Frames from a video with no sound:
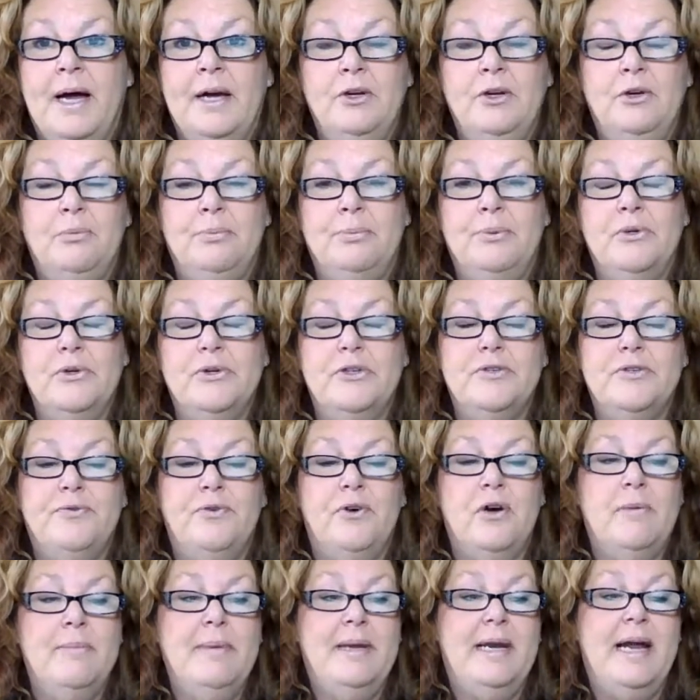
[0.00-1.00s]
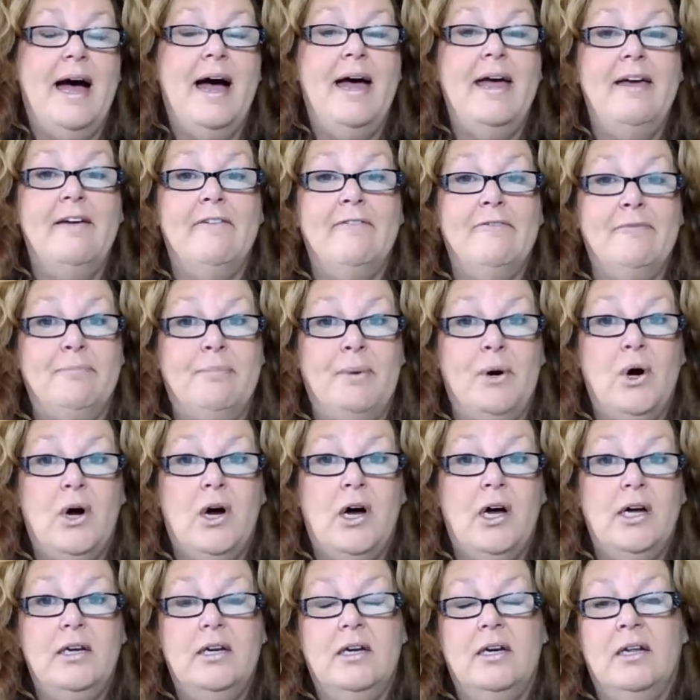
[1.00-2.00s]
your books from, and I have
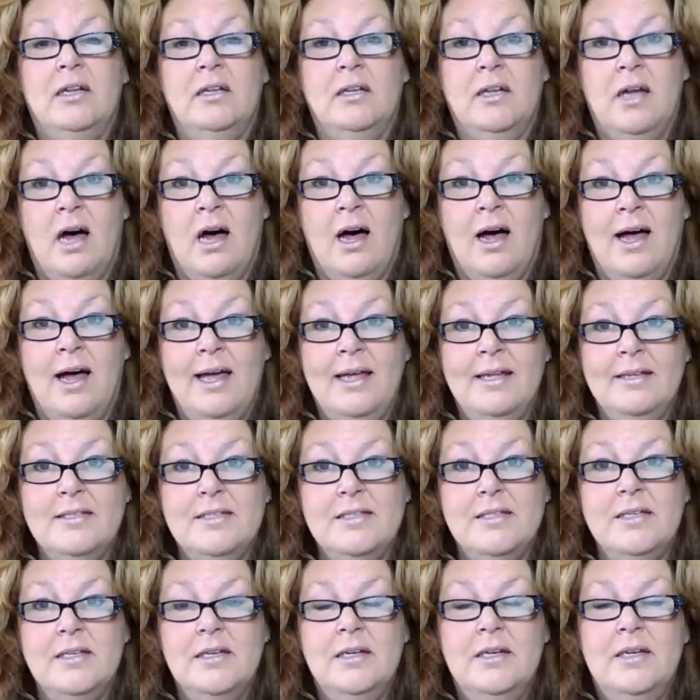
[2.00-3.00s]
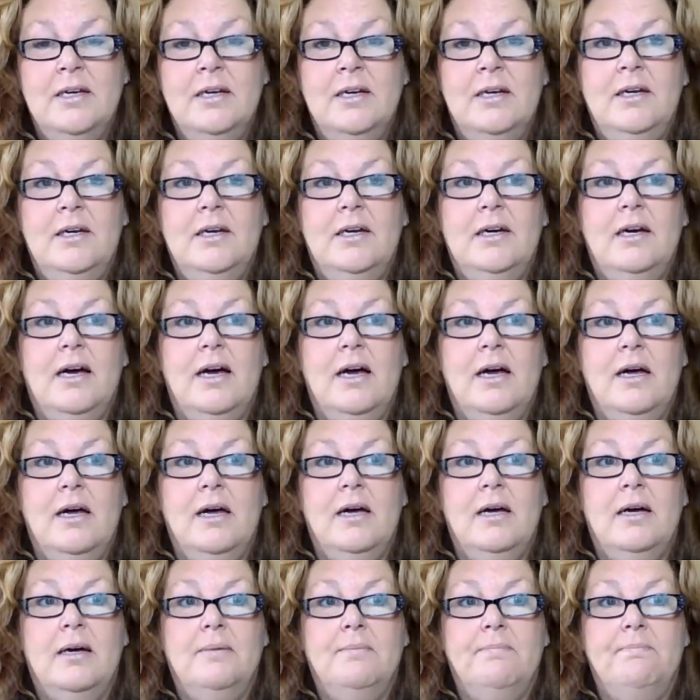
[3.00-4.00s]
bought a lot.
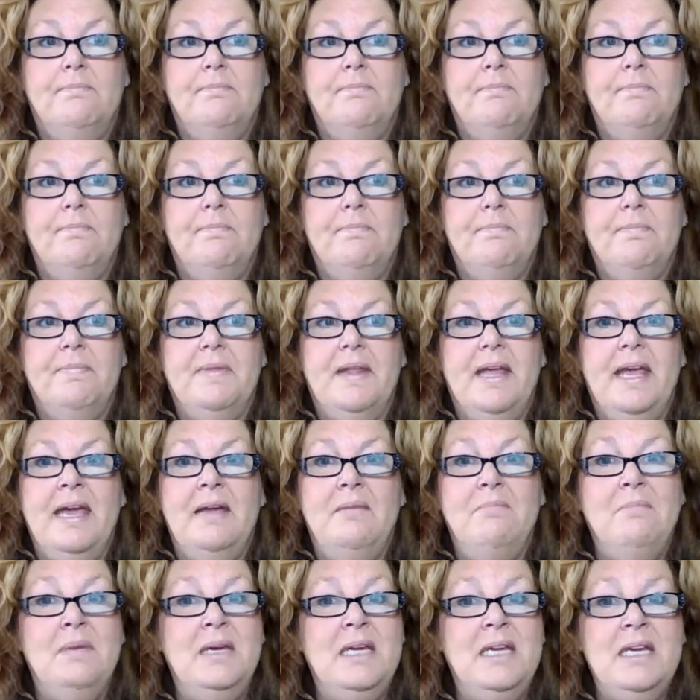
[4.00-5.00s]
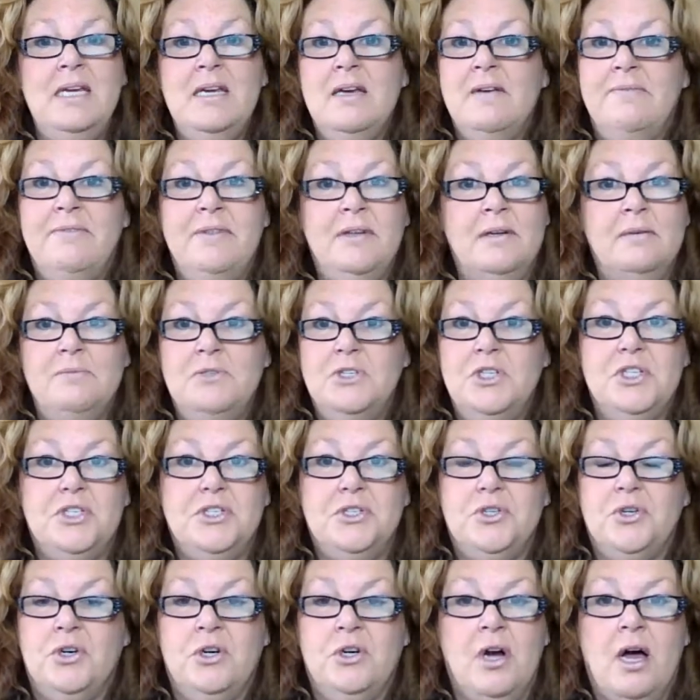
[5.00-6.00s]
And many of them
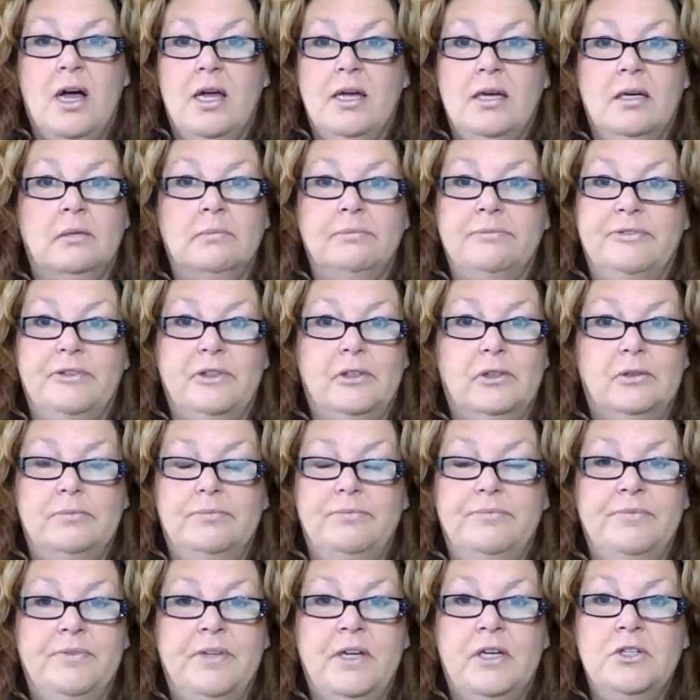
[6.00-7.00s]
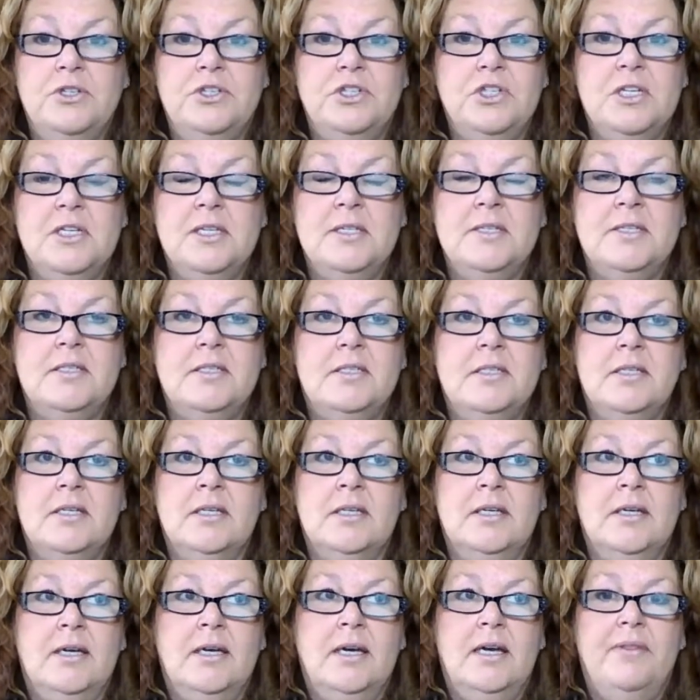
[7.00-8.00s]
just are not helpful. They're
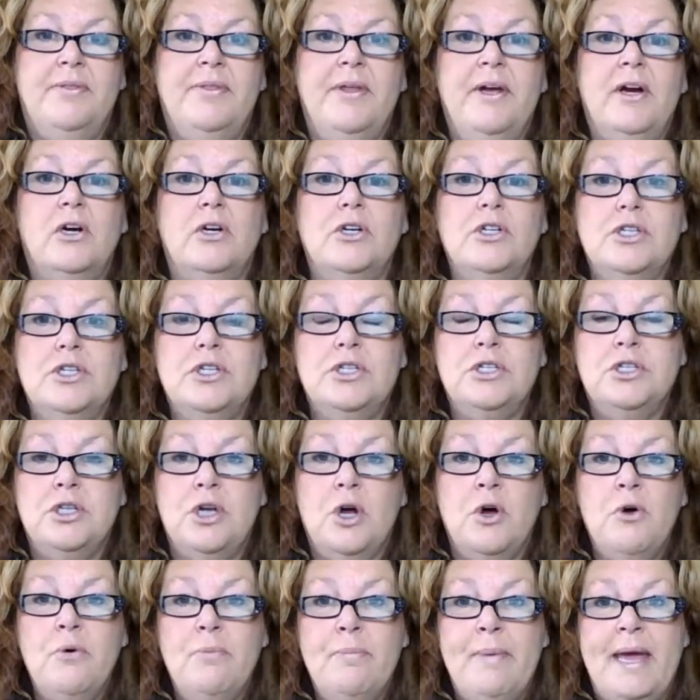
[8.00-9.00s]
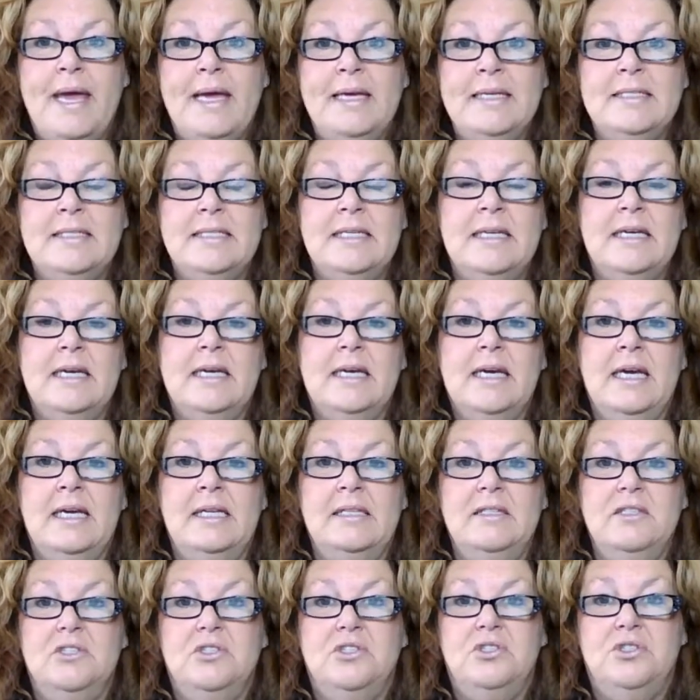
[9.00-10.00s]
so basic
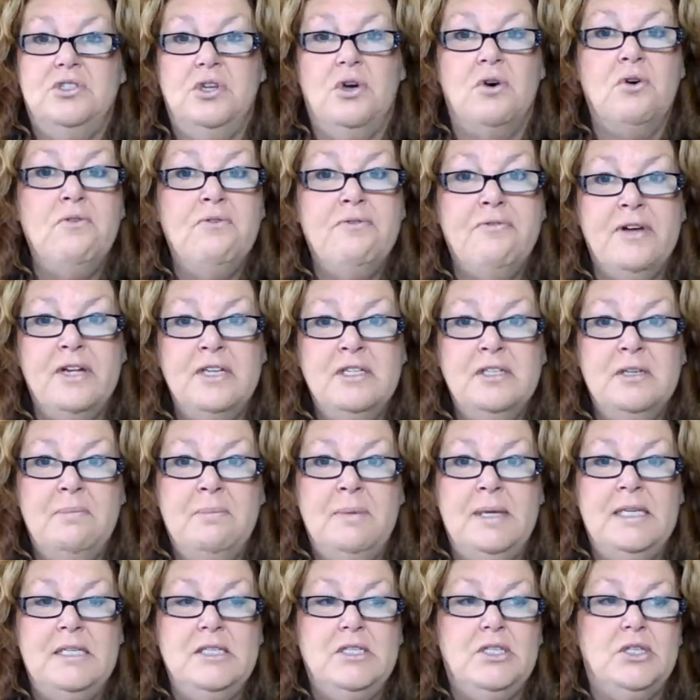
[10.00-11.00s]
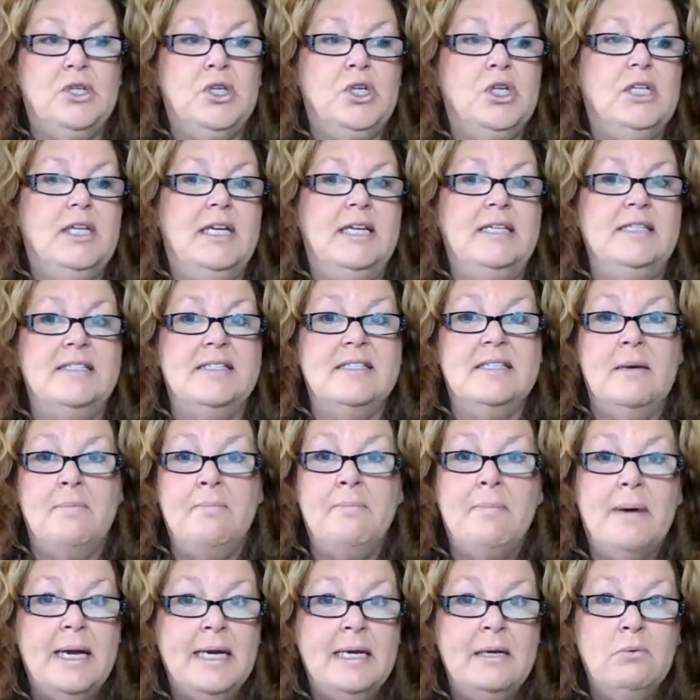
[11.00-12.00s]
and so fundamental, and
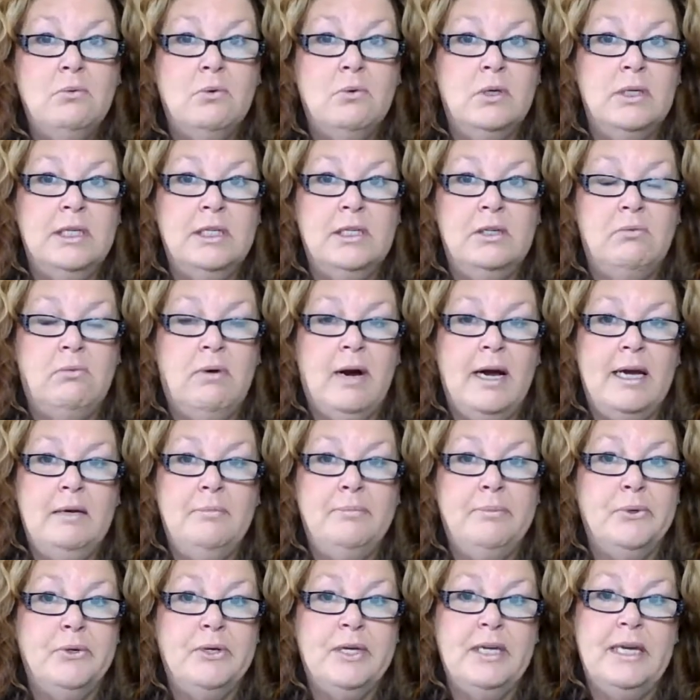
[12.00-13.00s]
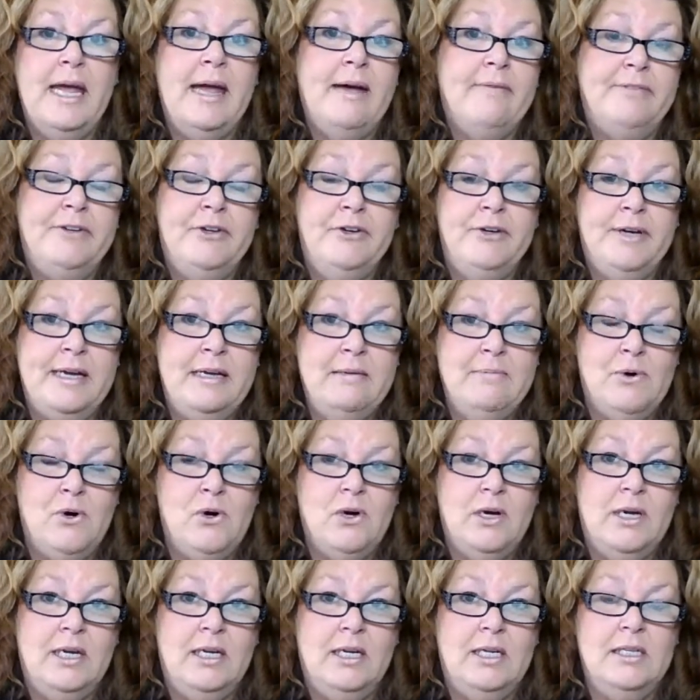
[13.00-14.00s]
somebody wanted to write a book and have their name
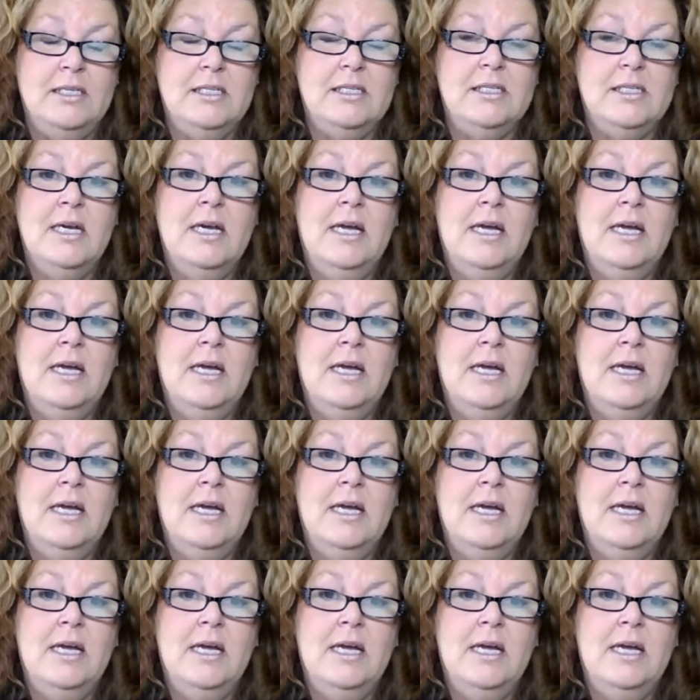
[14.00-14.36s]
on it,